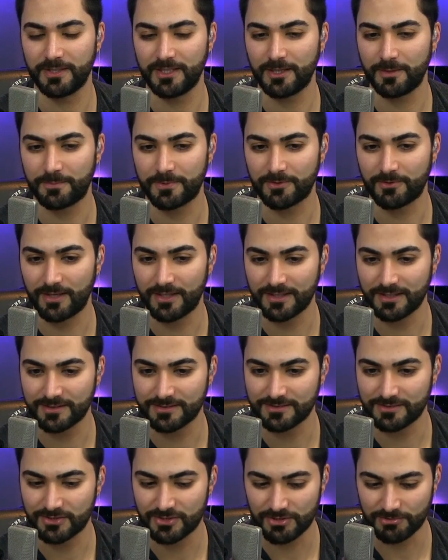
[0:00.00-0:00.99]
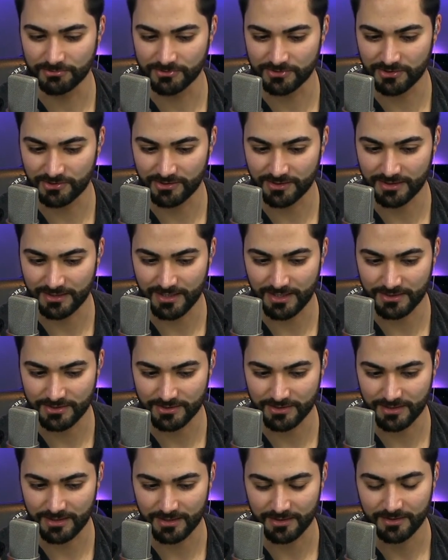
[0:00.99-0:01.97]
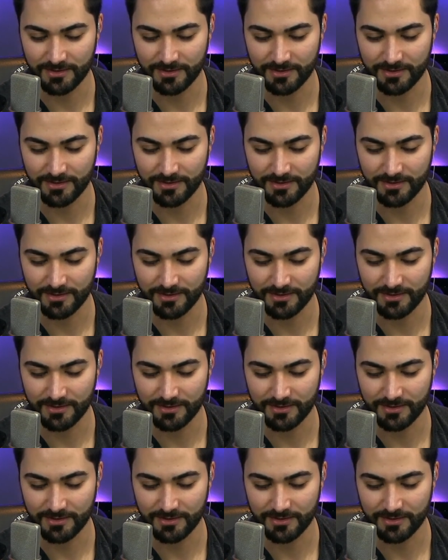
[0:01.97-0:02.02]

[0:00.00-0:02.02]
be up and running in June, so you can catch it there.